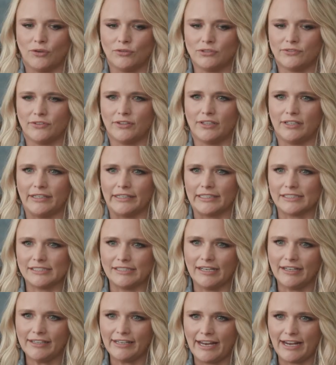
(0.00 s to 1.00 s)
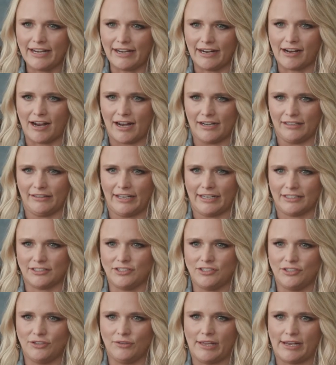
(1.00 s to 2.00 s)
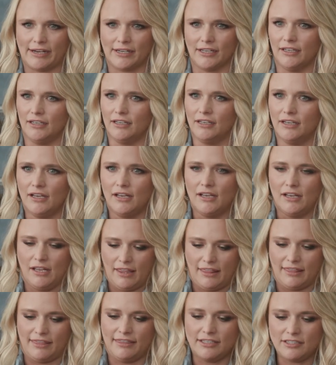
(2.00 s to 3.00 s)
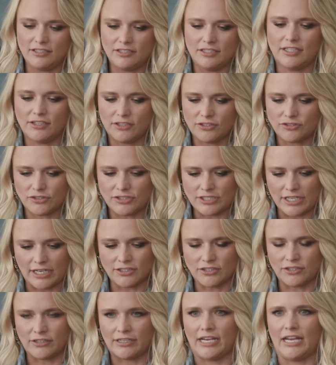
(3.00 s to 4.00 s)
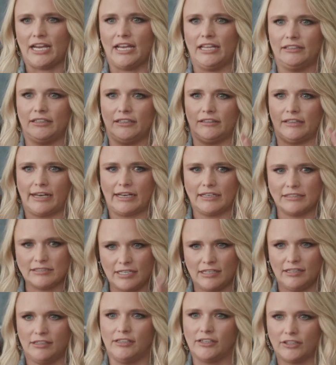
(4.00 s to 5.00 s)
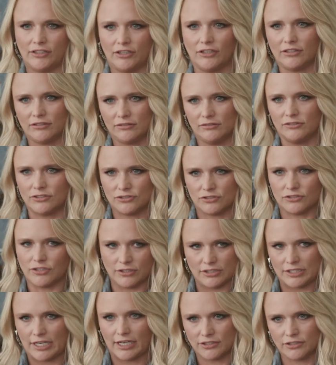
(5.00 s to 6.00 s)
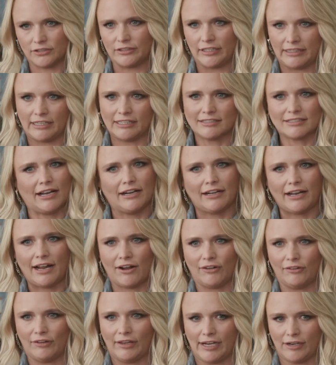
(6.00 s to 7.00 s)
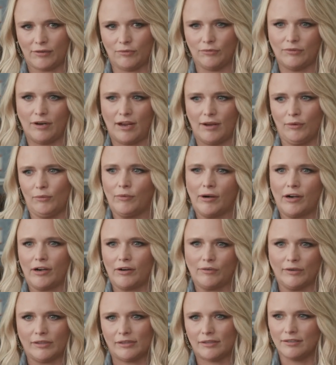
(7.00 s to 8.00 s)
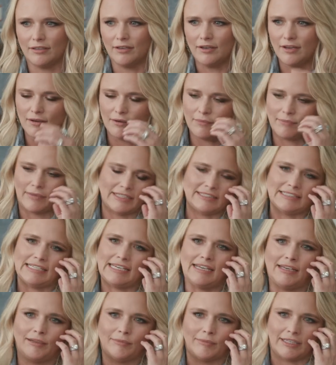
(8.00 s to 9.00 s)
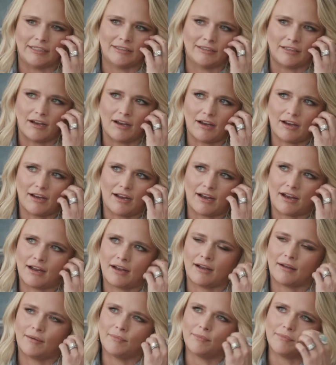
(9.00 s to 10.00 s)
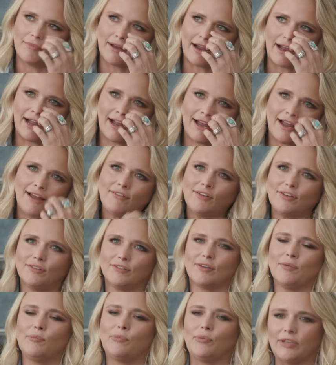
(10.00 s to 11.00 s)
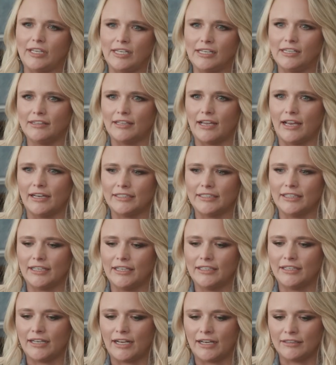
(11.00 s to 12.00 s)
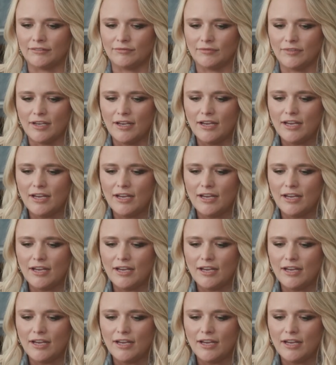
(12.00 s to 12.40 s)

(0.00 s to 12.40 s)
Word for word: goals for the next decade. I kind of like to do like a this year trajectory and then like a ten year trajectory. That's kind of how like I work with my team, and um, I haven't completed that yet. I